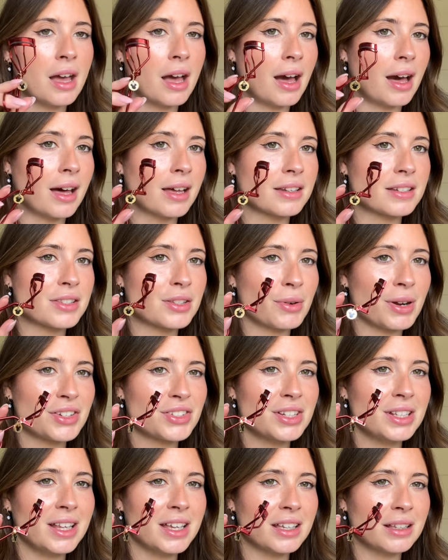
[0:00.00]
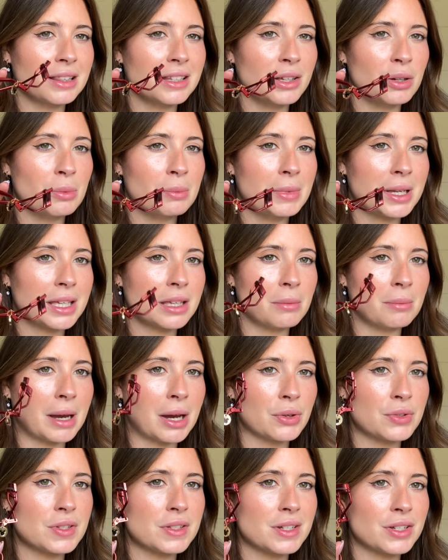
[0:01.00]
And they're actually like a little Mickey
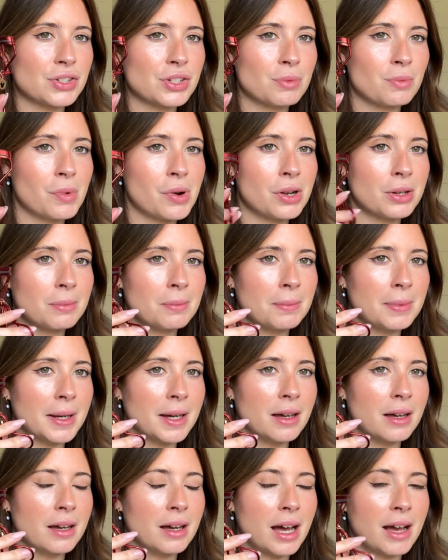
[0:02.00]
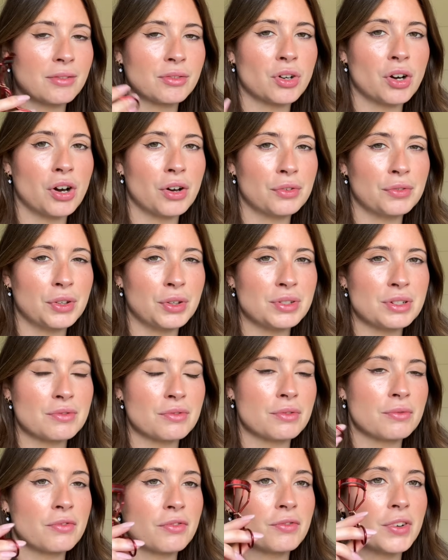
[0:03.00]
Mouse edition one, but I've got a few
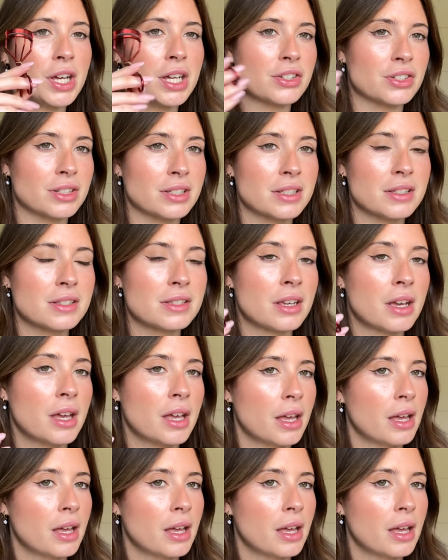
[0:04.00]
different versions.